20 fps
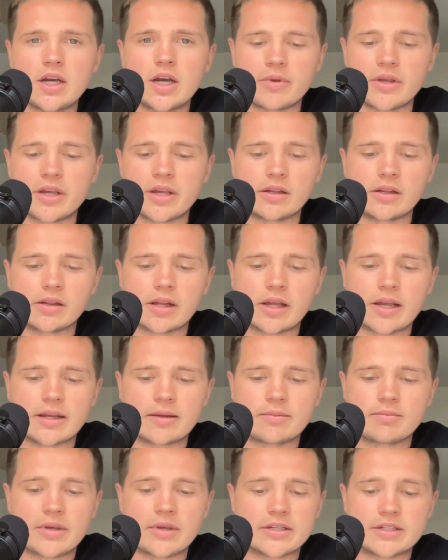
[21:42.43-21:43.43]
being
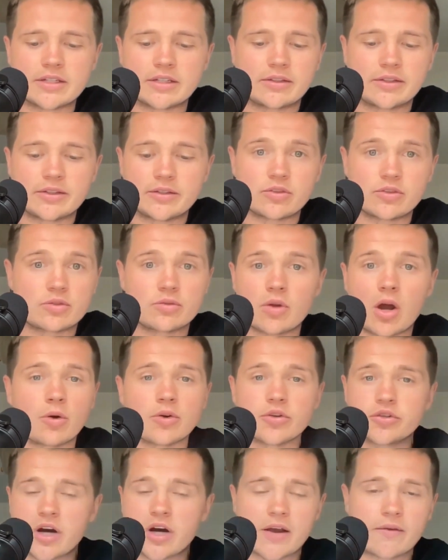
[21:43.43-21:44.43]
like basically
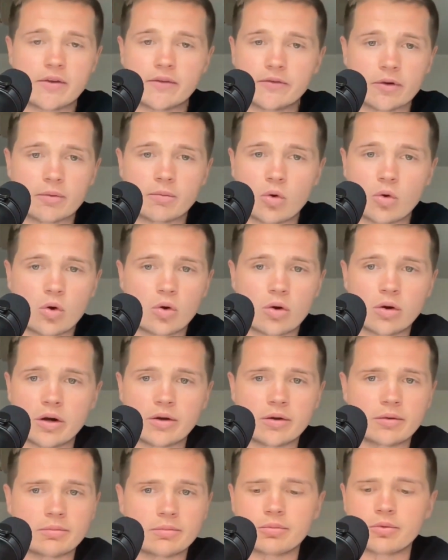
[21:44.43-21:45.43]
always striving for
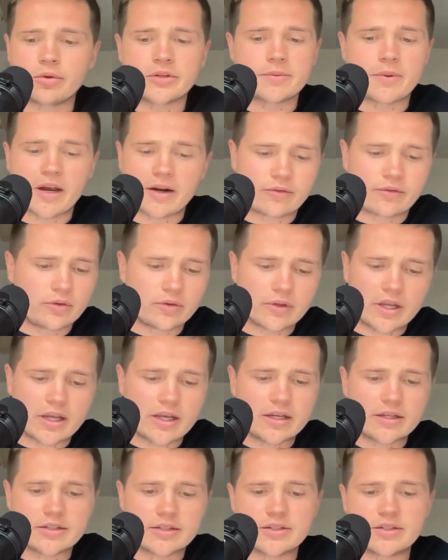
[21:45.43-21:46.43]
more,
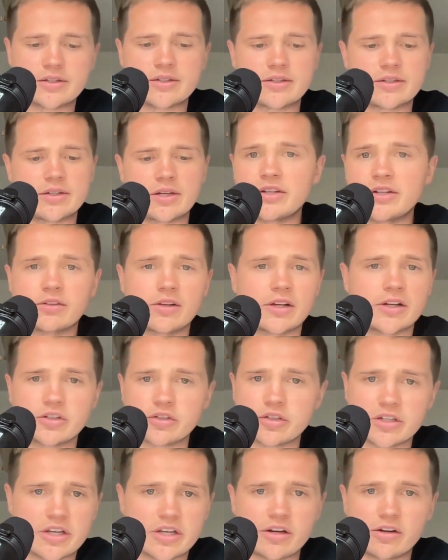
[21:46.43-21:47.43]
respectfulness,
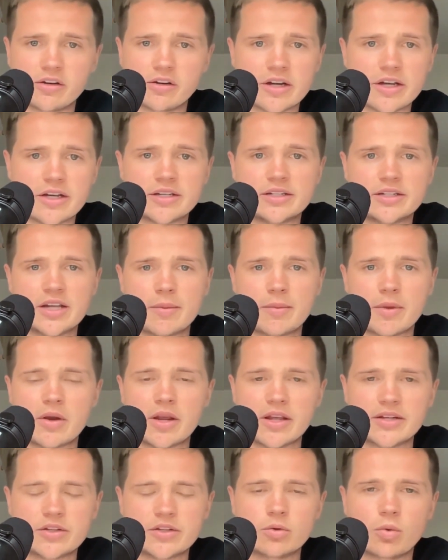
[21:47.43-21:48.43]
intellectually curious. I mean,
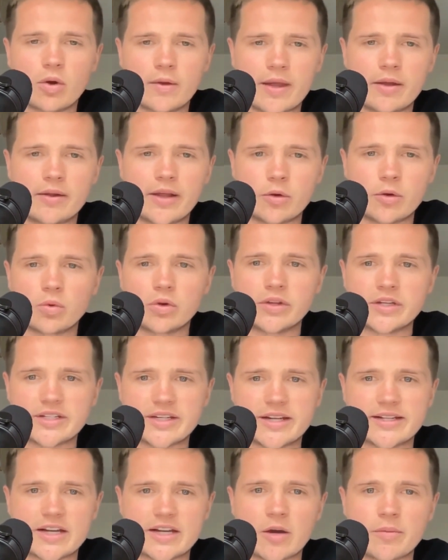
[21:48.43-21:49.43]
is there one that like really
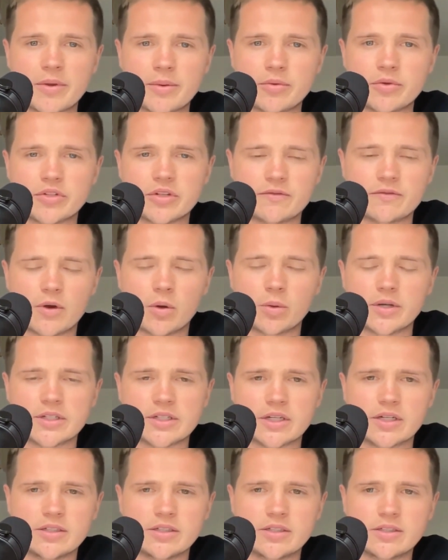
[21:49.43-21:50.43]
stands out people should
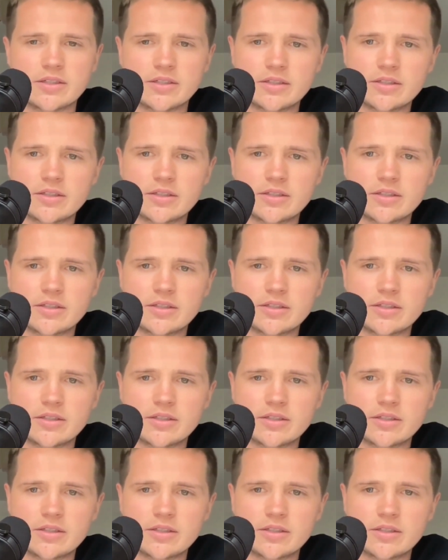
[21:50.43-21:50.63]
focus on?